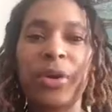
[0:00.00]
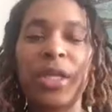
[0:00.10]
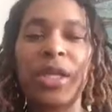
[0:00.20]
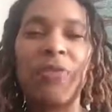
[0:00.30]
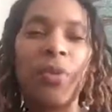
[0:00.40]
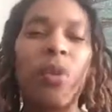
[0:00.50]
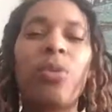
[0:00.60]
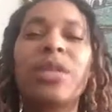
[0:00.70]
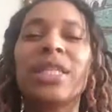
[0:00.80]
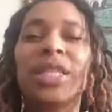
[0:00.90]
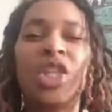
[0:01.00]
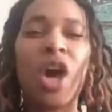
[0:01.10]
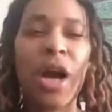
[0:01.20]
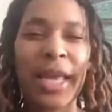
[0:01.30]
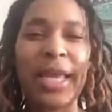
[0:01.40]
to ourselves, but we're just
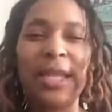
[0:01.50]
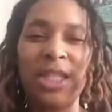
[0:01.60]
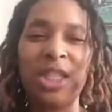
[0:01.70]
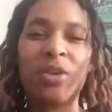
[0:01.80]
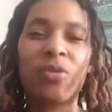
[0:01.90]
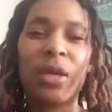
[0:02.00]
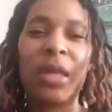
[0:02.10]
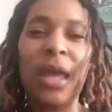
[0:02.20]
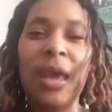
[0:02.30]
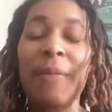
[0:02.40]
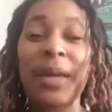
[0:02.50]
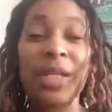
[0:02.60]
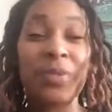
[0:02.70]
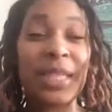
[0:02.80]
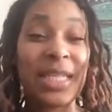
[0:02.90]
talking in general,
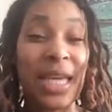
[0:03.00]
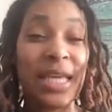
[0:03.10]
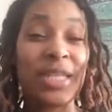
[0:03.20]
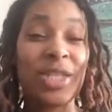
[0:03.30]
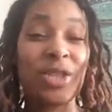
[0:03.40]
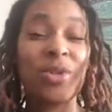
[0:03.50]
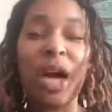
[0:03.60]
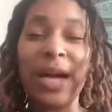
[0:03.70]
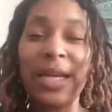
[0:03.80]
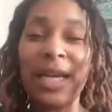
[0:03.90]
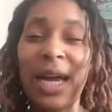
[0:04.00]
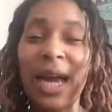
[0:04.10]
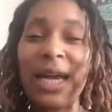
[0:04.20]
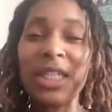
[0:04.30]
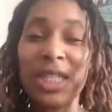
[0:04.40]
because we tend to
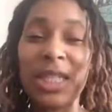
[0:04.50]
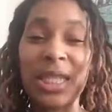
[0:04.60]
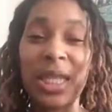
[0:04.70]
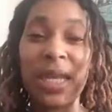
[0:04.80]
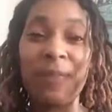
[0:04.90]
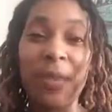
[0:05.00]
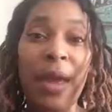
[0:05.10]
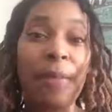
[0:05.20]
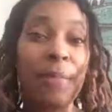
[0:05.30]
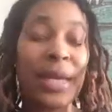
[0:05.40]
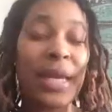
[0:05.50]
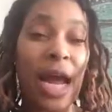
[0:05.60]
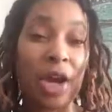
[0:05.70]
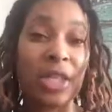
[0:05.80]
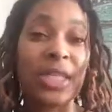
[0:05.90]
unconsciously beat
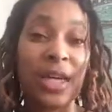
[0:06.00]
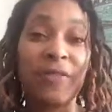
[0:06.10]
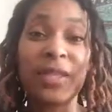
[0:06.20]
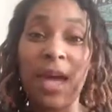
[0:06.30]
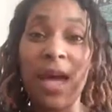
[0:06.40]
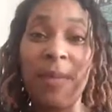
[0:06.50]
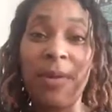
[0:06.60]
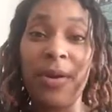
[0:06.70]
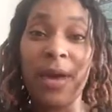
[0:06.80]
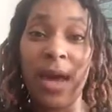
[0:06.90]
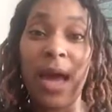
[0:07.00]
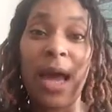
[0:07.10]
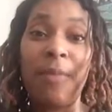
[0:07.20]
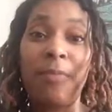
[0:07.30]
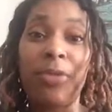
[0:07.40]
ourselves up
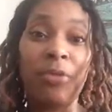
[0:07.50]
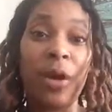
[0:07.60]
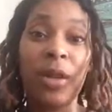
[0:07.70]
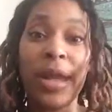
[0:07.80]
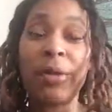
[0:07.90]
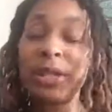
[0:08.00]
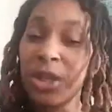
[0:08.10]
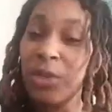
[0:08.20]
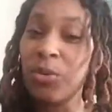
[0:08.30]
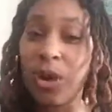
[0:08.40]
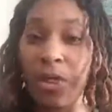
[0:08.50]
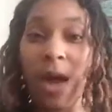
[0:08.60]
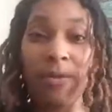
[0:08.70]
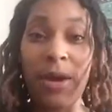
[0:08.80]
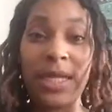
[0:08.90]
um, through our language and through our
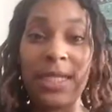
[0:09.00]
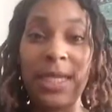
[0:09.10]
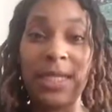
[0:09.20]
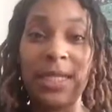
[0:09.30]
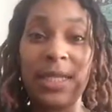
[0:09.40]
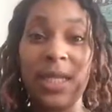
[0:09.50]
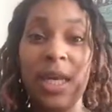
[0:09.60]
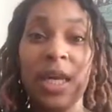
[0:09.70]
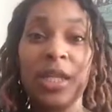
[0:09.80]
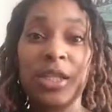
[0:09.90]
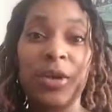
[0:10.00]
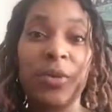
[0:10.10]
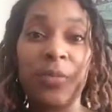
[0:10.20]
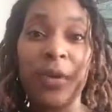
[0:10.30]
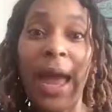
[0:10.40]
thought processes.
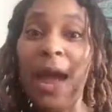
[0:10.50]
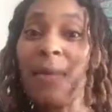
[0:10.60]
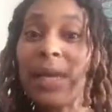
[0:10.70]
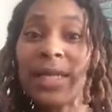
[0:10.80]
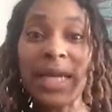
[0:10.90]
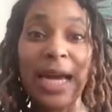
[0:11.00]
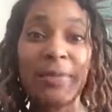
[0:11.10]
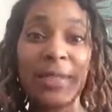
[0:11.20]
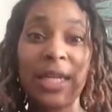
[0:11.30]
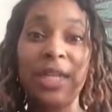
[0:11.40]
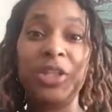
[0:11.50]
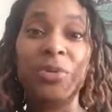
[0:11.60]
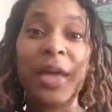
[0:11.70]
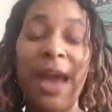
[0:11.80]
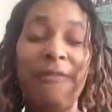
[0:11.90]
So, how many times can
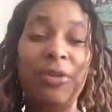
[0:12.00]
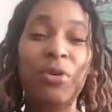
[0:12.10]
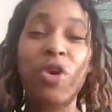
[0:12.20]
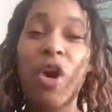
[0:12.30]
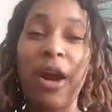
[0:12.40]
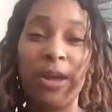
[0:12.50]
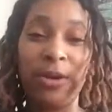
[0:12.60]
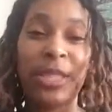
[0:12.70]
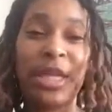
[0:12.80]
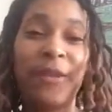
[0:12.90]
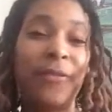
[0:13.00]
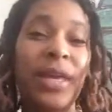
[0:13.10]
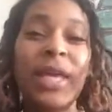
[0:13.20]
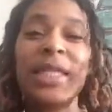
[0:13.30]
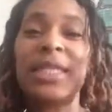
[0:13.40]
you have you caught yourself
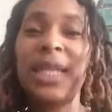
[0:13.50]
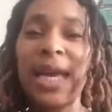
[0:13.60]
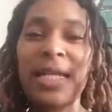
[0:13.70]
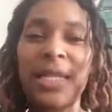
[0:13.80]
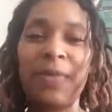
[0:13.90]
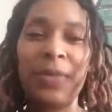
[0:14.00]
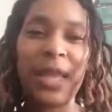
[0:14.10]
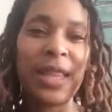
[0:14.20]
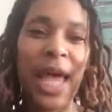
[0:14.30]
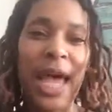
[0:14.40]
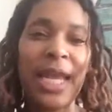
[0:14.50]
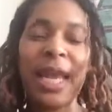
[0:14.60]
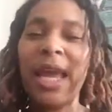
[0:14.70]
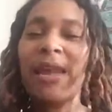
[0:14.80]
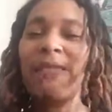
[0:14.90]
saying something that
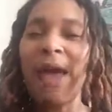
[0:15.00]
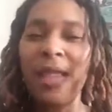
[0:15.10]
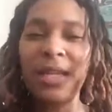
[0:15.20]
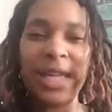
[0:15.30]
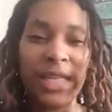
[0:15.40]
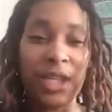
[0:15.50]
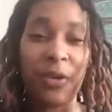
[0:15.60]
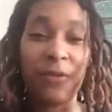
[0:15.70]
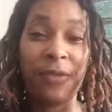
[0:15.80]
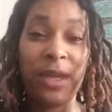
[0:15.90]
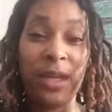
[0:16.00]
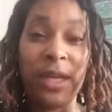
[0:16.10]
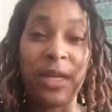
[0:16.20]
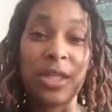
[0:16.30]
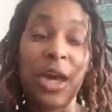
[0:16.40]
invalidates your
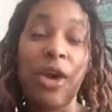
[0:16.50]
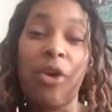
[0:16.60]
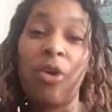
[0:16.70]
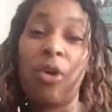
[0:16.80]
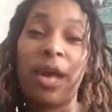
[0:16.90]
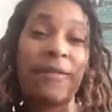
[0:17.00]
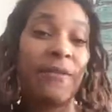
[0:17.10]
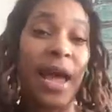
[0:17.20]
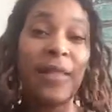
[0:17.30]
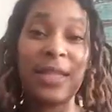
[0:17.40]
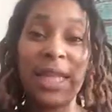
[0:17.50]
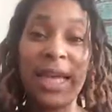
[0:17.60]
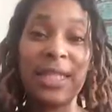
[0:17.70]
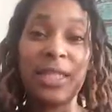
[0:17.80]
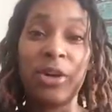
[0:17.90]
feelings or
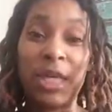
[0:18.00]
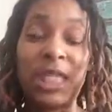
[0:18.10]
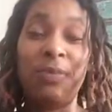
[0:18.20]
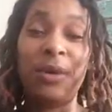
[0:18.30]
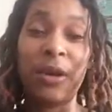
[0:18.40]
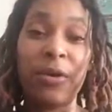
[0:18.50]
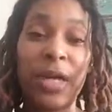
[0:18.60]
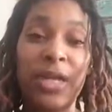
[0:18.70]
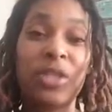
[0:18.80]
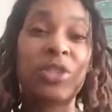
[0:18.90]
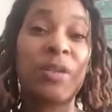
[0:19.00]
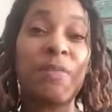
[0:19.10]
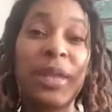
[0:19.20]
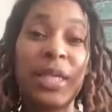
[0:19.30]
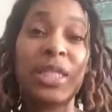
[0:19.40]
invalidates your experience or
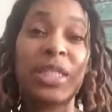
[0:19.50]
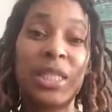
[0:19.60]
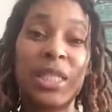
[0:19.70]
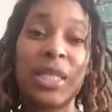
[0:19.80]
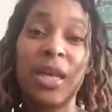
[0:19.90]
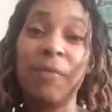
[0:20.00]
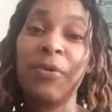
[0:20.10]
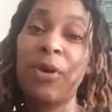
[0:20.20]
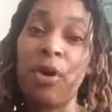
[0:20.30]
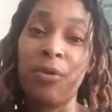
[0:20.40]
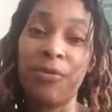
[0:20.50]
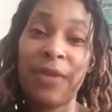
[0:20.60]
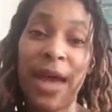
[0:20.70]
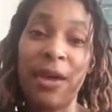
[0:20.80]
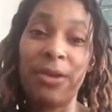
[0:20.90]
diminishes your own
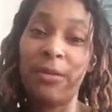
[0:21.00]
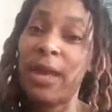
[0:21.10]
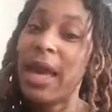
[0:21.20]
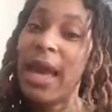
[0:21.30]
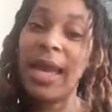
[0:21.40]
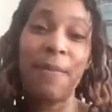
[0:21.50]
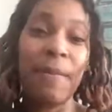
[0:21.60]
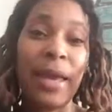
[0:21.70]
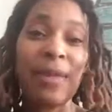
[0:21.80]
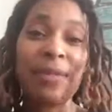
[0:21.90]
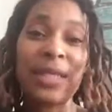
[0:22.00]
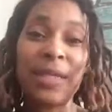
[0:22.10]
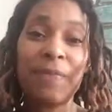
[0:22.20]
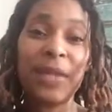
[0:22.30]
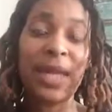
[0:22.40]
value? And it may be
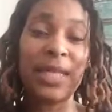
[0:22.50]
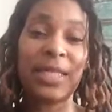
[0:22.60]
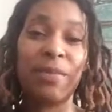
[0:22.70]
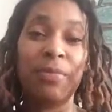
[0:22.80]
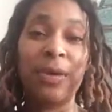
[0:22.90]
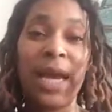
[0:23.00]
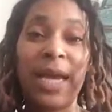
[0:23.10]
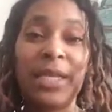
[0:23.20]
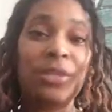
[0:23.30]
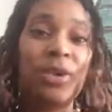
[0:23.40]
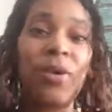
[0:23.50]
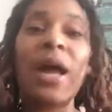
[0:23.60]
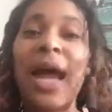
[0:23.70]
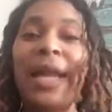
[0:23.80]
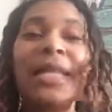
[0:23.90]
something as simple as, you know,
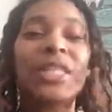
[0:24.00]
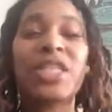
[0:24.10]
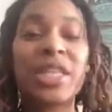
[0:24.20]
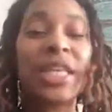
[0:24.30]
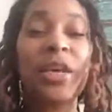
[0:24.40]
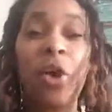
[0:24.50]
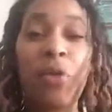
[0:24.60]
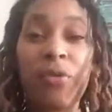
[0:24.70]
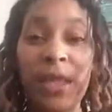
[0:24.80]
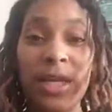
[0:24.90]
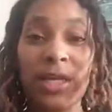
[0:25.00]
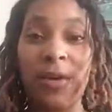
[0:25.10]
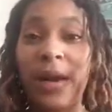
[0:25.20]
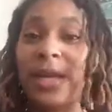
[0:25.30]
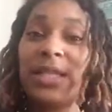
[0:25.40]
I need to just get over this
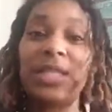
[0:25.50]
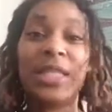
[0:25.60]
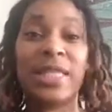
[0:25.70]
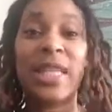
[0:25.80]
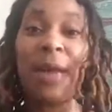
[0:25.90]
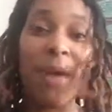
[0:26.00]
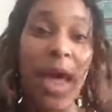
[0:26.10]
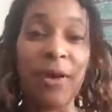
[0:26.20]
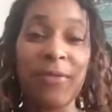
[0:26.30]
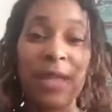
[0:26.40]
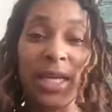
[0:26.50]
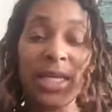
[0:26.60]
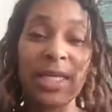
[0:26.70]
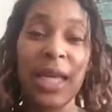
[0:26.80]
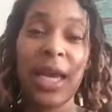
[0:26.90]
or I need to just snap out of
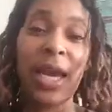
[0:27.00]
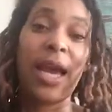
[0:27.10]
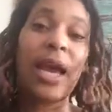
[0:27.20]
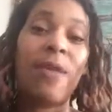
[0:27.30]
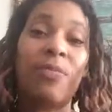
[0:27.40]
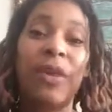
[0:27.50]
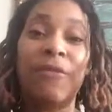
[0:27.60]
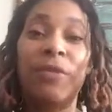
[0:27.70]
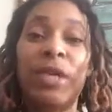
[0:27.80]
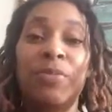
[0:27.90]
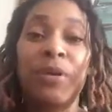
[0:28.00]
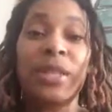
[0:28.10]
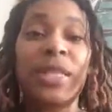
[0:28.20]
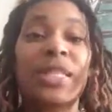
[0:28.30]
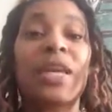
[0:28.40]
this. Um, if you're
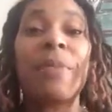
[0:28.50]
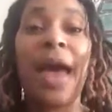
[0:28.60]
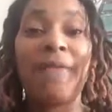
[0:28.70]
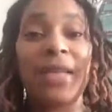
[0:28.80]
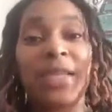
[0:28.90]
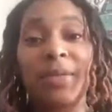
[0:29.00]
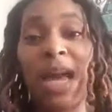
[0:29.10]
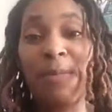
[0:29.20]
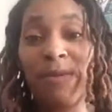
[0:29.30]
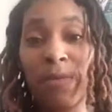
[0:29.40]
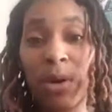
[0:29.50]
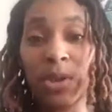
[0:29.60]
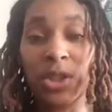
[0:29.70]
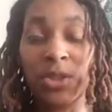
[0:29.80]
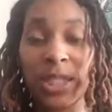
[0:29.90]
experiencing some having some type of
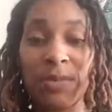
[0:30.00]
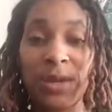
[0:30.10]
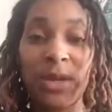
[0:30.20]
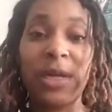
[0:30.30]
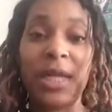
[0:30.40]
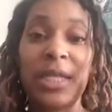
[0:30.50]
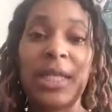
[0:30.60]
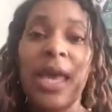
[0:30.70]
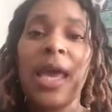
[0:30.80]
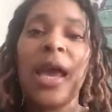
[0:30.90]
emotional experience,